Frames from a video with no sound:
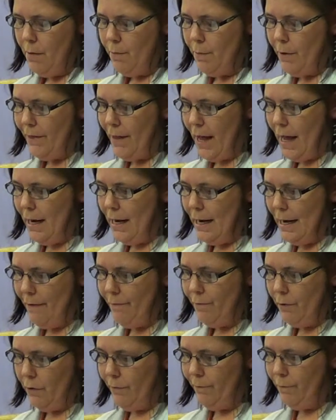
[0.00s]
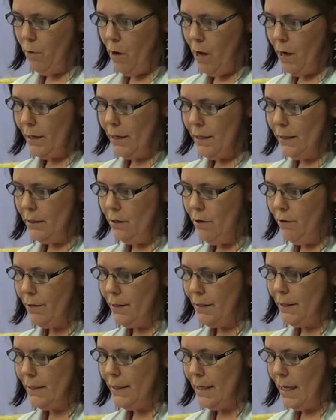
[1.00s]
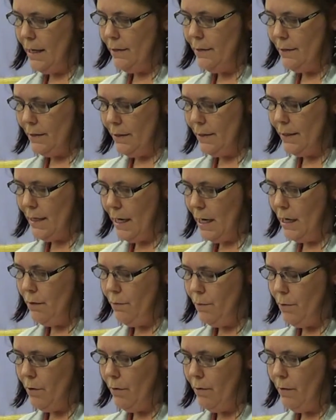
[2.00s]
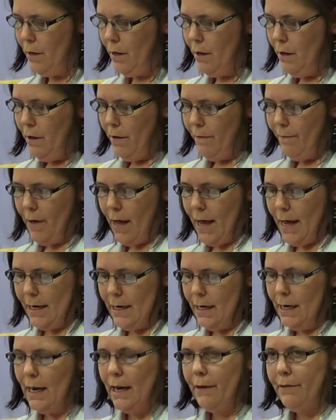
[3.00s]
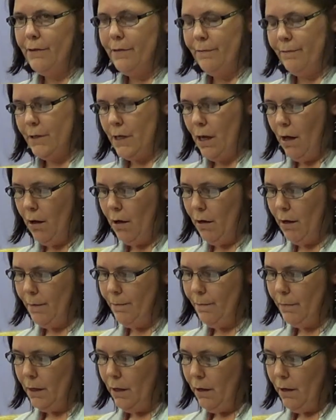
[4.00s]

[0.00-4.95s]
but that level of work is not sustainable for any length of time.